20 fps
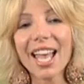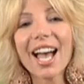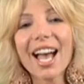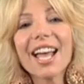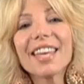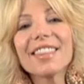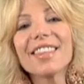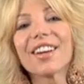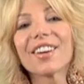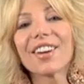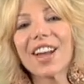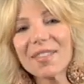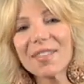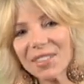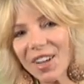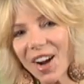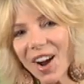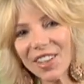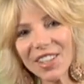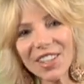Hi there,
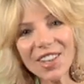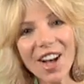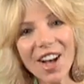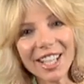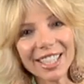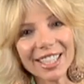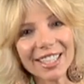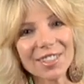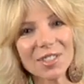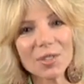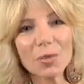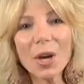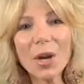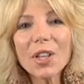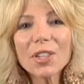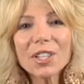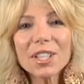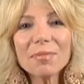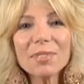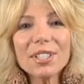I'm Carla Collins.
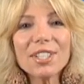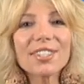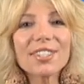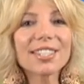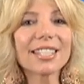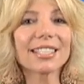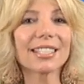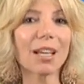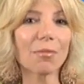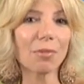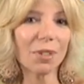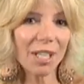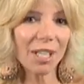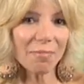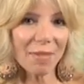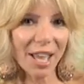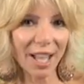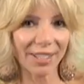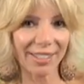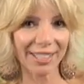Welcome to Celebrity
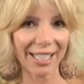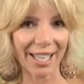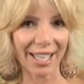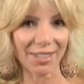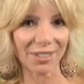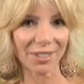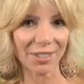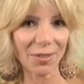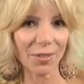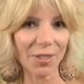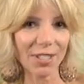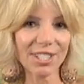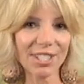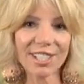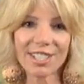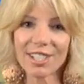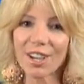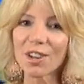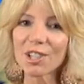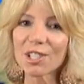Meltdown, where
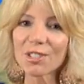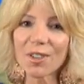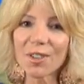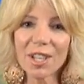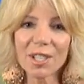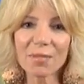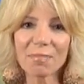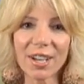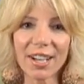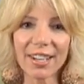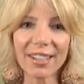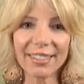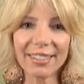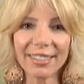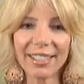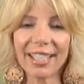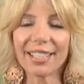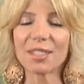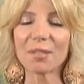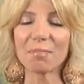stars fall
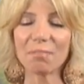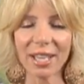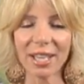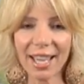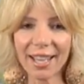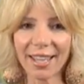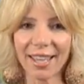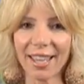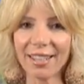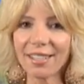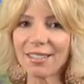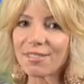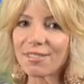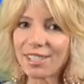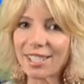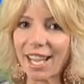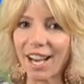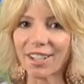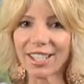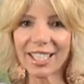apart like the back end of
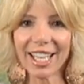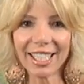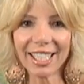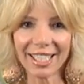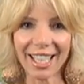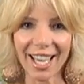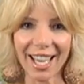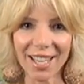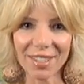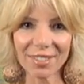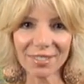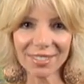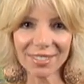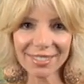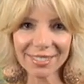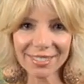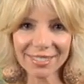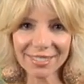Saturday Night Live.